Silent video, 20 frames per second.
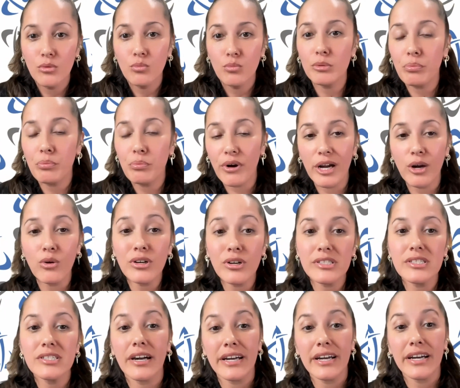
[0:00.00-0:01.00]
We
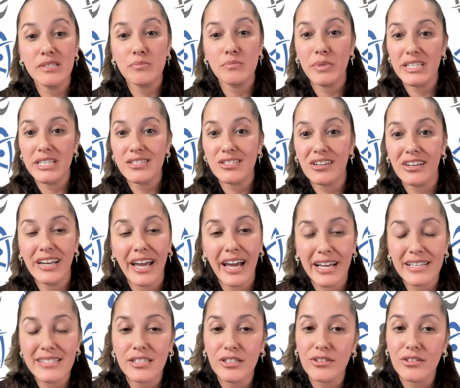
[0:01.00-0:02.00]
prioritize based on
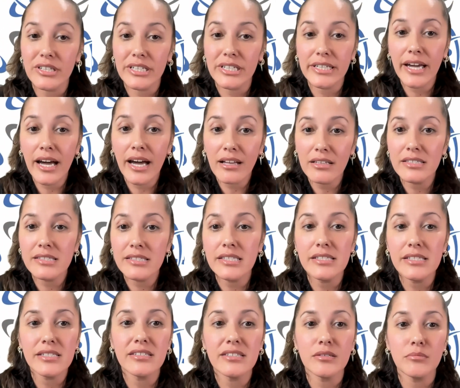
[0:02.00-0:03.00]
asset
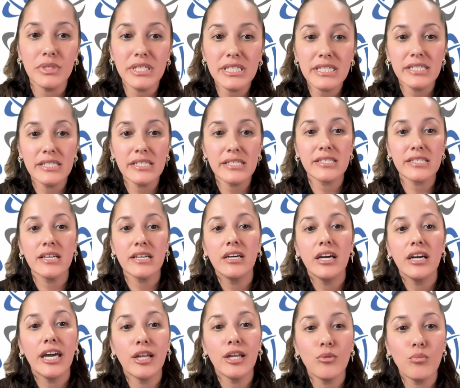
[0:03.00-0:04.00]
criticality to the business,
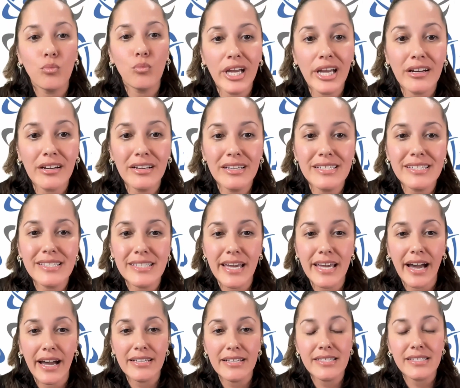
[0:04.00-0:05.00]
and where is the
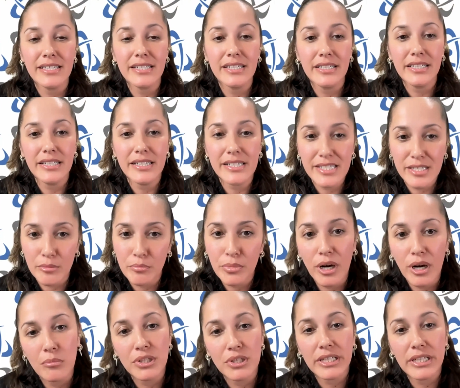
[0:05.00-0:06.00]
asset? Is it
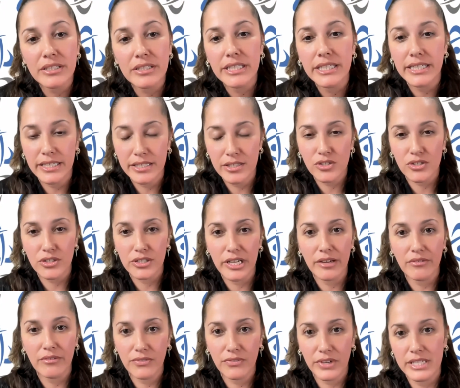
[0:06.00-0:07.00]
publicly
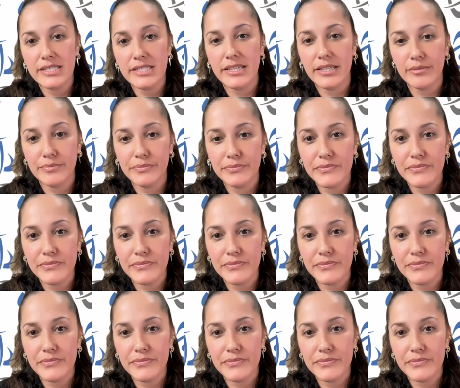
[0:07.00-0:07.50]
internet facing?